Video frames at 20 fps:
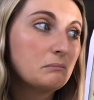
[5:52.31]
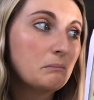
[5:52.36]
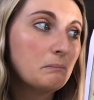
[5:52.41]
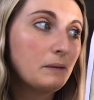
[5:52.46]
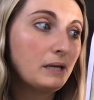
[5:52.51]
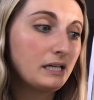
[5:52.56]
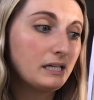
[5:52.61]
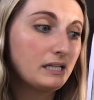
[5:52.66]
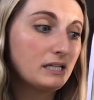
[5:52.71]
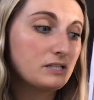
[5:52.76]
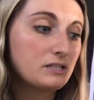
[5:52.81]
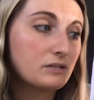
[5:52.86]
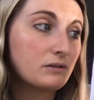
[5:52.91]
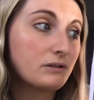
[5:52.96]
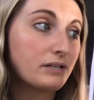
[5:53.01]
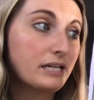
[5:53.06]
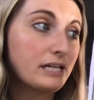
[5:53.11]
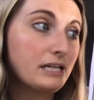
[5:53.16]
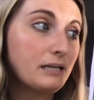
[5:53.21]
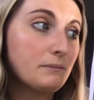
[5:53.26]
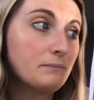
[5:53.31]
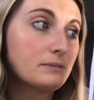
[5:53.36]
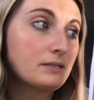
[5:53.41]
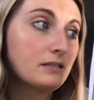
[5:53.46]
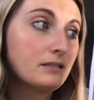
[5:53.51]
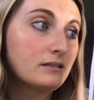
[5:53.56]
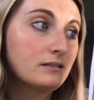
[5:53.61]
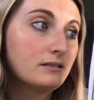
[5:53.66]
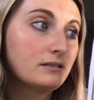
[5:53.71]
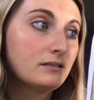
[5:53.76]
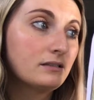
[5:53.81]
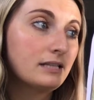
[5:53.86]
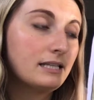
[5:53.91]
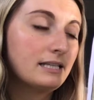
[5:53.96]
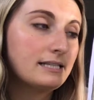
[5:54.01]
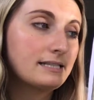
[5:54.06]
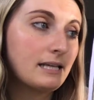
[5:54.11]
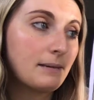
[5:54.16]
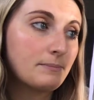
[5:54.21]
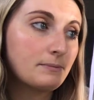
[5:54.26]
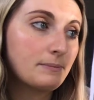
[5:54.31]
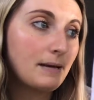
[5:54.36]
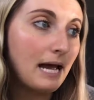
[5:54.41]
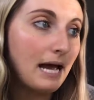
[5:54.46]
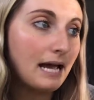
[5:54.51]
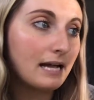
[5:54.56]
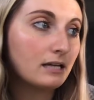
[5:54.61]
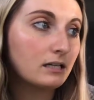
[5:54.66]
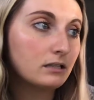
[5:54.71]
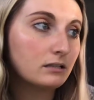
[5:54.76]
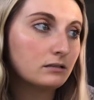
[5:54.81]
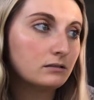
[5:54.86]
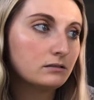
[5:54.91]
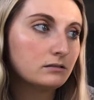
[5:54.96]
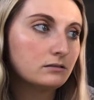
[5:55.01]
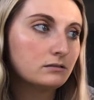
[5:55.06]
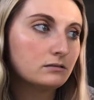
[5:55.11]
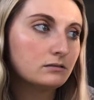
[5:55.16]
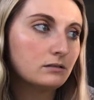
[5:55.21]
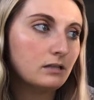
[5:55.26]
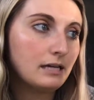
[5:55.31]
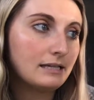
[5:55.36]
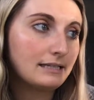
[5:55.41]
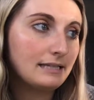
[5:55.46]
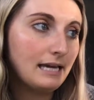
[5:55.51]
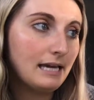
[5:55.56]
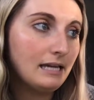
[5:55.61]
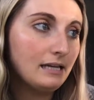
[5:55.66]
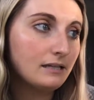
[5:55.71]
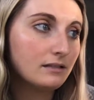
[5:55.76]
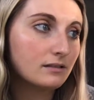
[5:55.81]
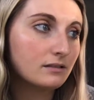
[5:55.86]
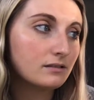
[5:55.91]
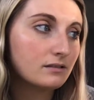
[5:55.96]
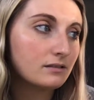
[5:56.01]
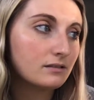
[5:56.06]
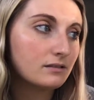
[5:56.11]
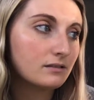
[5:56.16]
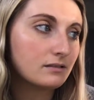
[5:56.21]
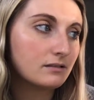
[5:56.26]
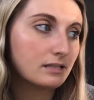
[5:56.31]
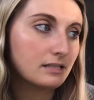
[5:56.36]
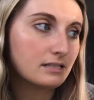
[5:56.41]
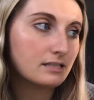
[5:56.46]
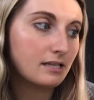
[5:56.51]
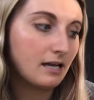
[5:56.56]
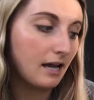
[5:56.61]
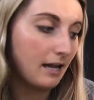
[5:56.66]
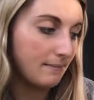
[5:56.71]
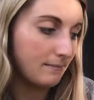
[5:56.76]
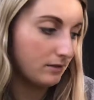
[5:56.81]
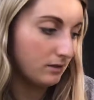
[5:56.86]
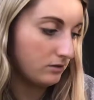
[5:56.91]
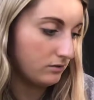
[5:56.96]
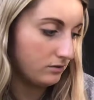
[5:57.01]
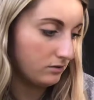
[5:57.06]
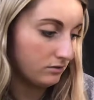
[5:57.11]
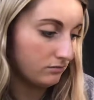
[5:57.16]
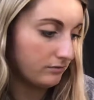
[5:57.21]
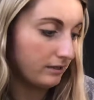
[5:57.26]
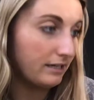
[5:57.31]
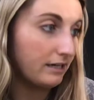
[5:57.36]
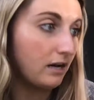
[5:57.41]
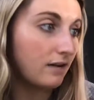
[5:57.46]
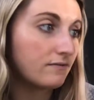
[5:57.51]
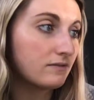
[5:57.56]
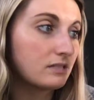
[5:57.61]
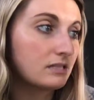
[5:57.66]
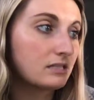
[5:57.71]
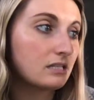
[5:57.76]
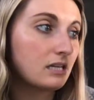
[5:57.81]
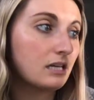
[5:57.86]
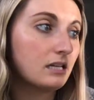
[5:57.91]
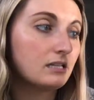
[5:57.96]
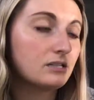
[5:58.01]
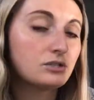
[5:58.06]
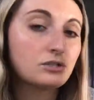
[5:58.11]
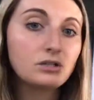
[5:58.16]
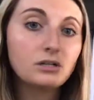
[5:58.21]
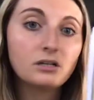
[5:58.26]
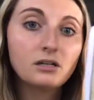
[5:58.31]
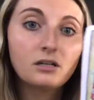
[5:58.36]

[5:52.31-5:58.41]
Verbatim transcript: Binky screamed. He stepped back. Again, this time, right off the stage.